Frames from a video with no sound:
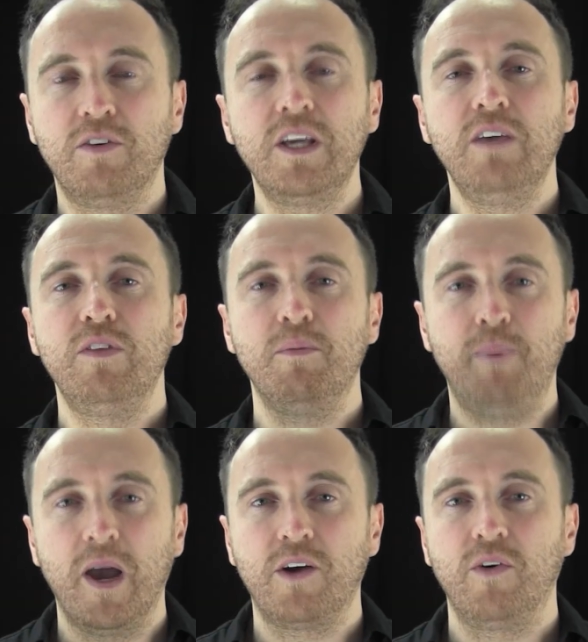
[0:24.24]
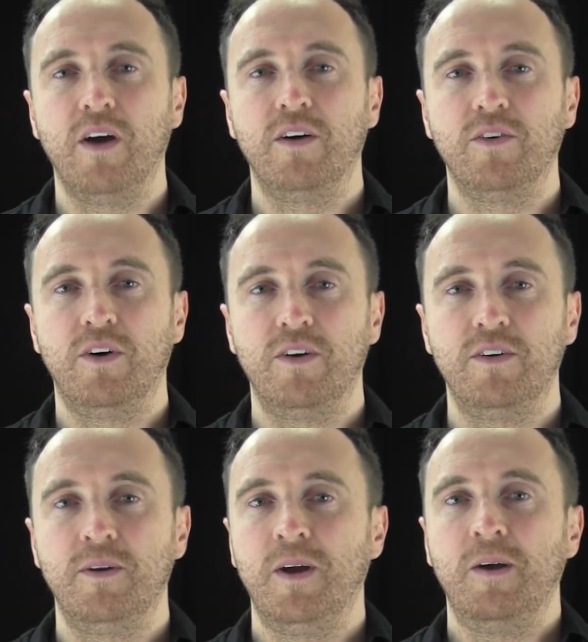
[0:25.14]
I've got to give you the background
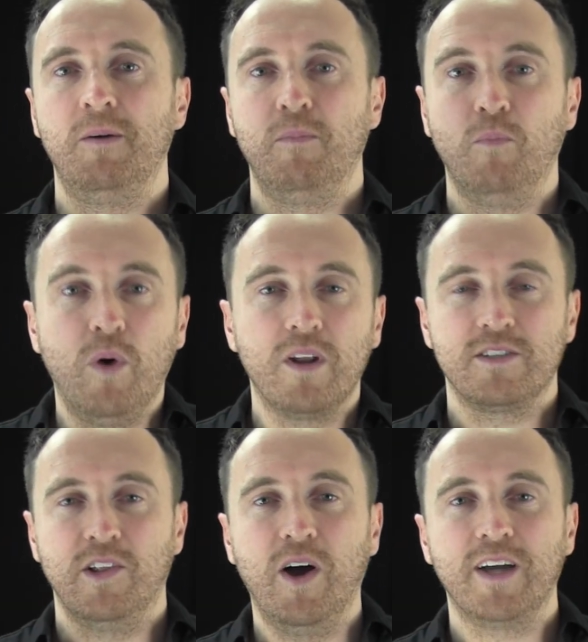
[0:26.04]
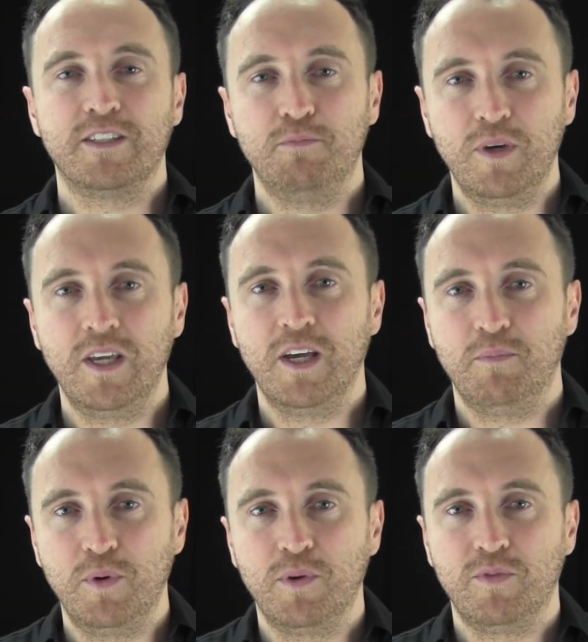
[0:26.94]
on what it's like to be a
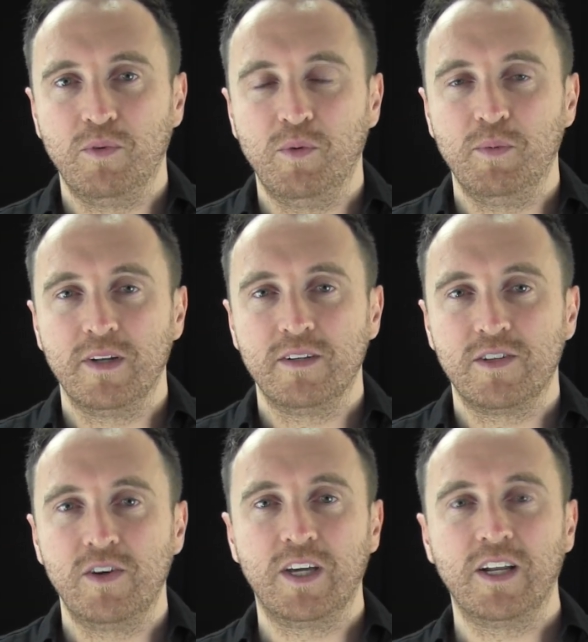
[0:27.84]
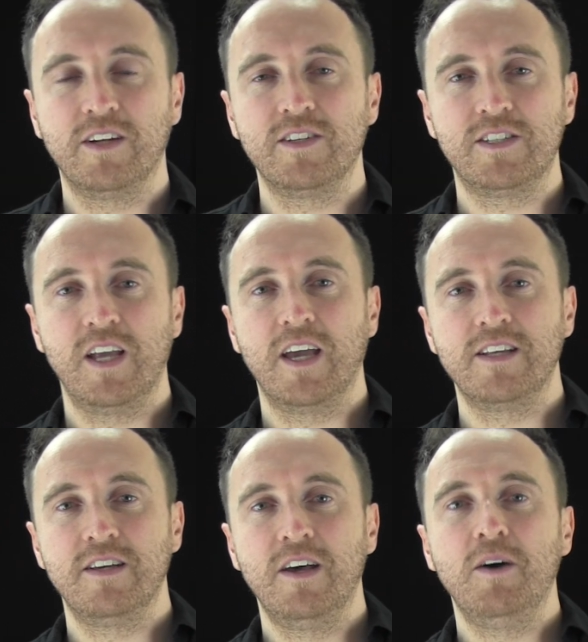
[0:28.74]
beautiful woman so you can
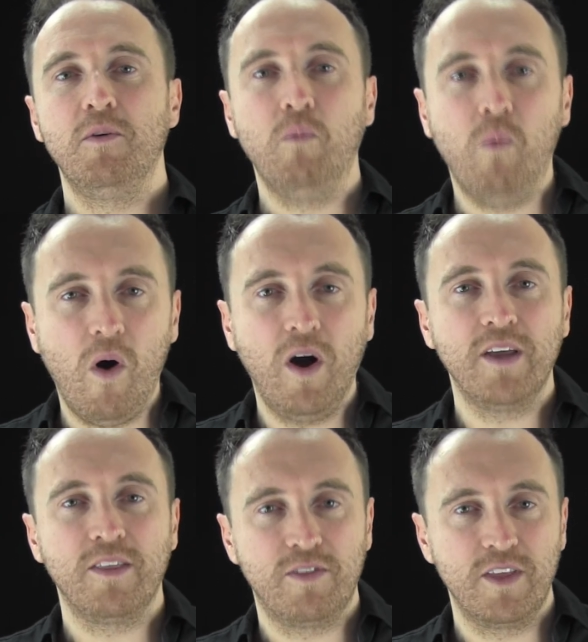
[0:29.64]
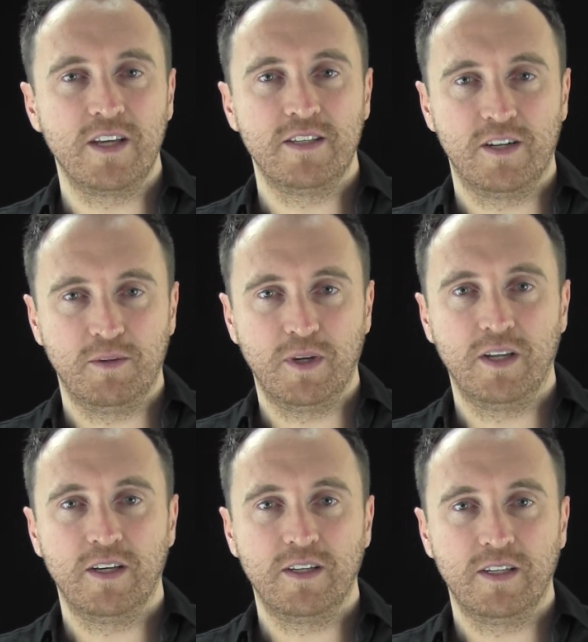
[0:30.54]
understand why the things that I'm
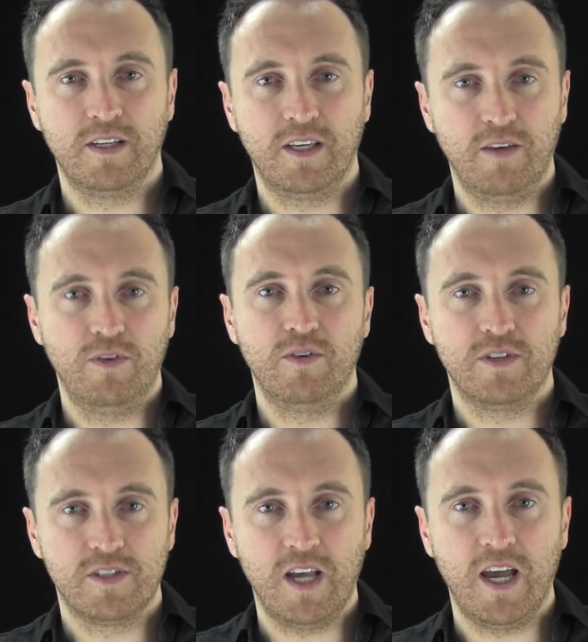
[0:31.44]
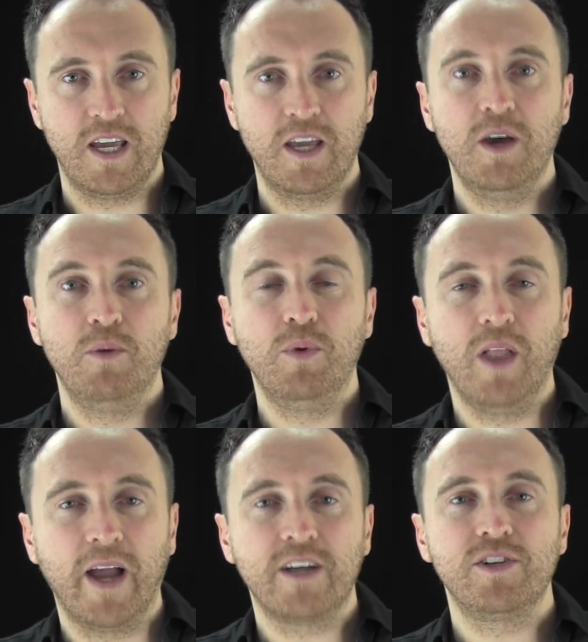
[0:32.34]
going to give you to say
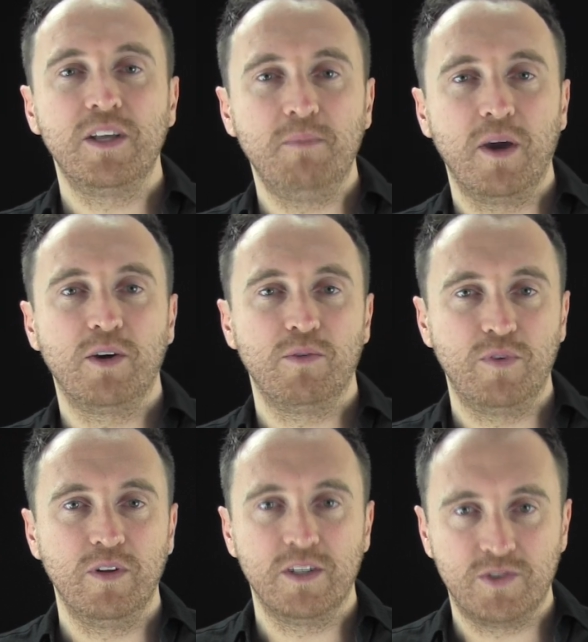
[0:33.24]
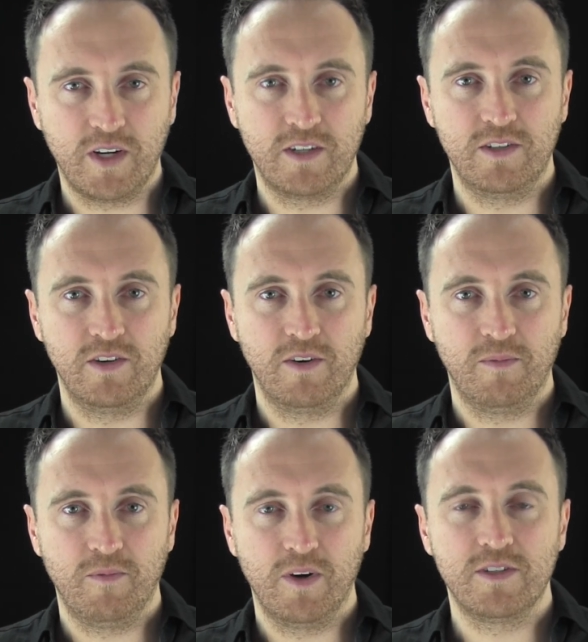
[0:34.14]
will actually make her feel attracted to you.
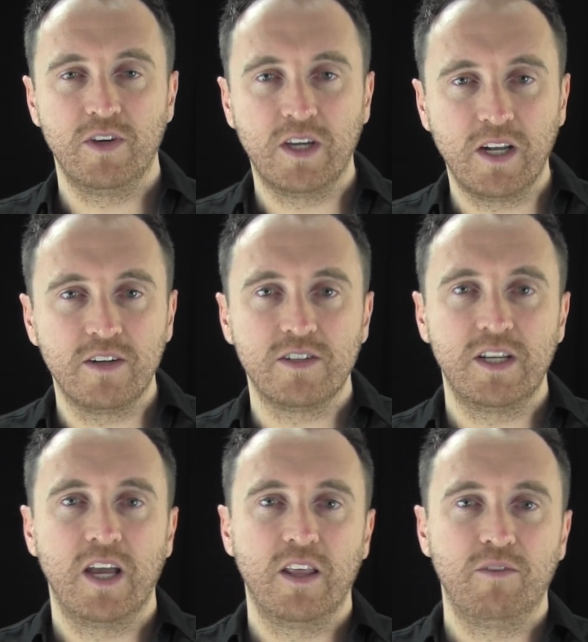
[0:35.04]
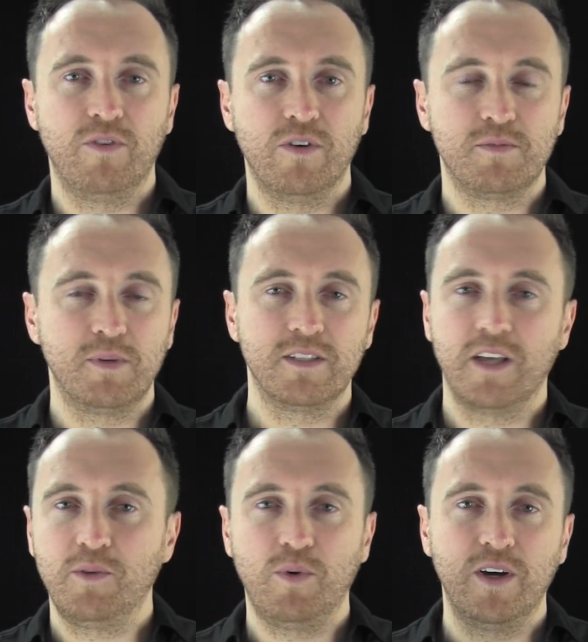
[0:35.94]
Right, so you can understand that first because
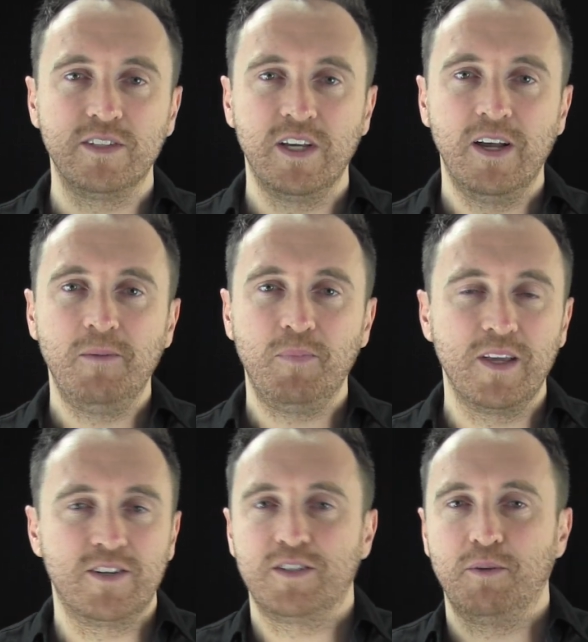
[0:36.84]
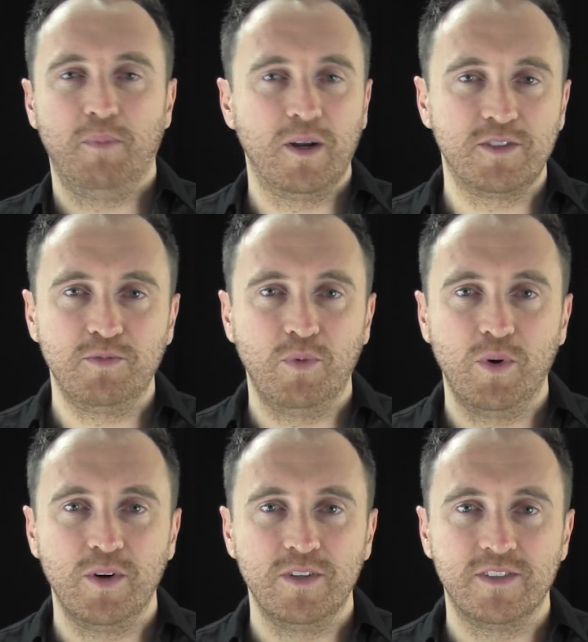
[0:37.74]
otherwise it's just a bunch of
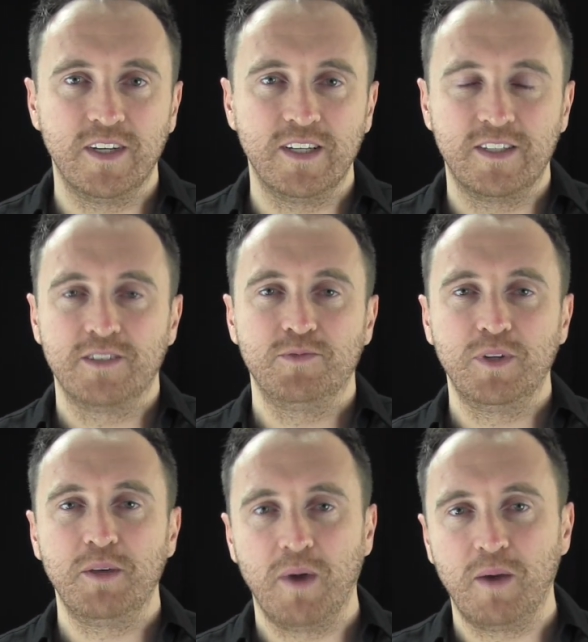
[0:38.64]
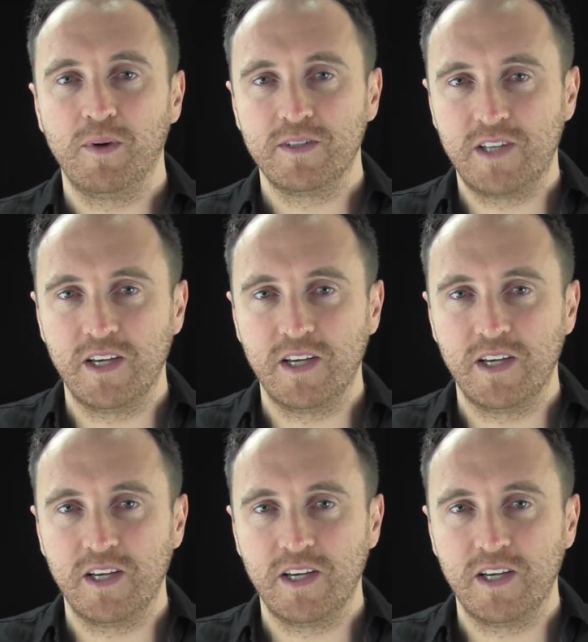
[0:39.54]
words and it doesn't really make much